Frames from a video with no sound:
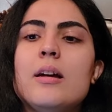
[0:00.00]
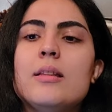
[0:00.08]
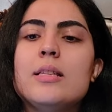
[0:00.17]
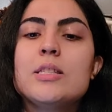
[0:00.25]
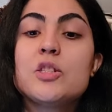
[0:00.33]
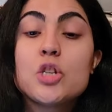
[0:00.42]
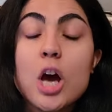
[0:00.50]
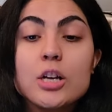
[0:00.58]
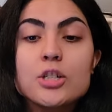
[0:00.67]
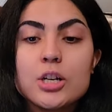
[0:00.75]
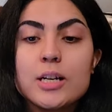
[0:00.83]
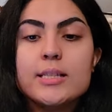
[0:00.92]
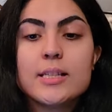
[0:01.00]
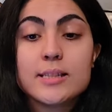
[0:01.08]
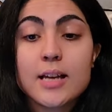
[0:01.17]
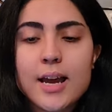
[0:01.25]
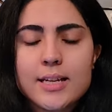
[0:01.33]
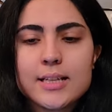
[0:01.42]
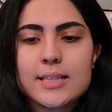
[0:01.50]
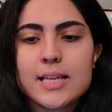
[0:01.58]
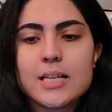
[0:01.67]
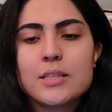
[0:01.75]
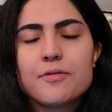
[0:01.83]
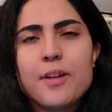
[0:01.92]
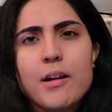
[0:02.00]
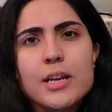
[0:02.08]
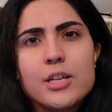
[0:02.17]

this doctor, he's a scientist that is very